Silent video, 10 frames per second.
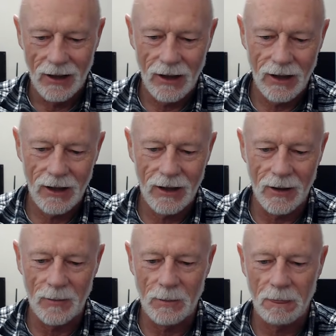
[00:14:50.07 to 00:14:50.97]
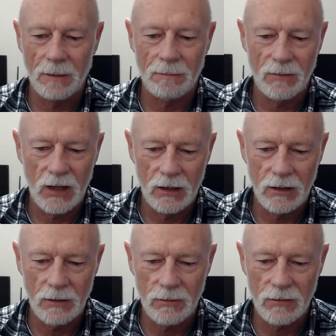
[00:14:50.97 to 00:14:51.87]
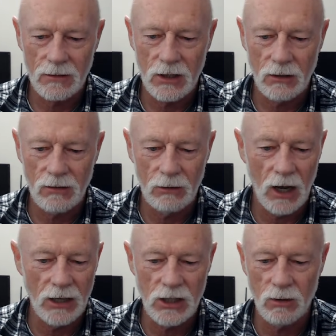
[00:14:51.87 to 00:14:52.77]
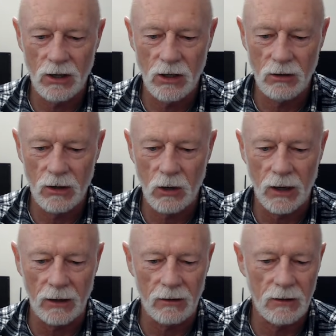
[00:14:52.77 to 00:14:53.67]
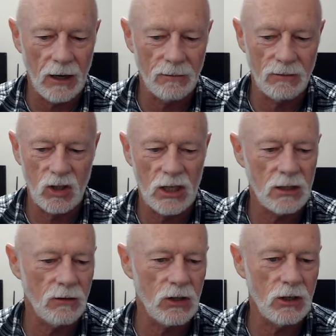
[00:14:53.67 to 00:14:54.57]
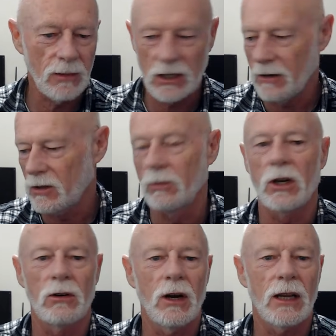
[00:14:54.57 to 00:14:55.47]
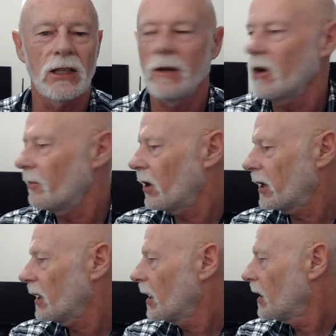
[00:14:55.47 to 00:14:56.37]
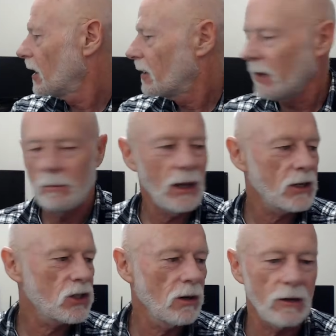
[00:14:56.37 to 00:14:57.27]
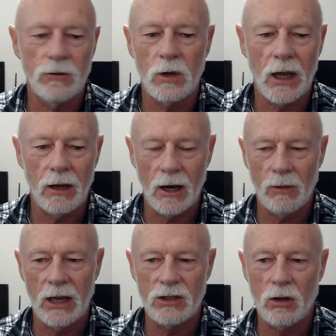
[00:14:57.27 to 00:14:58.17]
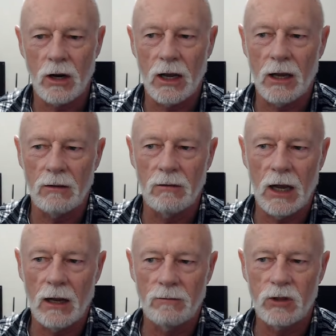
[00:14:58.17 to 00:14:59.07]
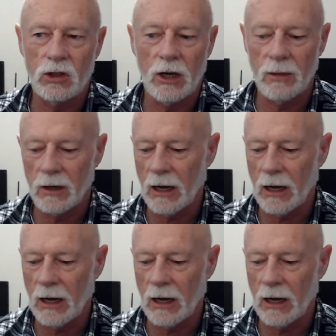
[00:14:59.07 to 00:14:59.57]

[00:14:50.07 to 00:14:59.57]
Yep. So I just wanted to do a quick test of the streaming. That seems to work all right, actually. I've got my Panasonic 4K camera has got a streaming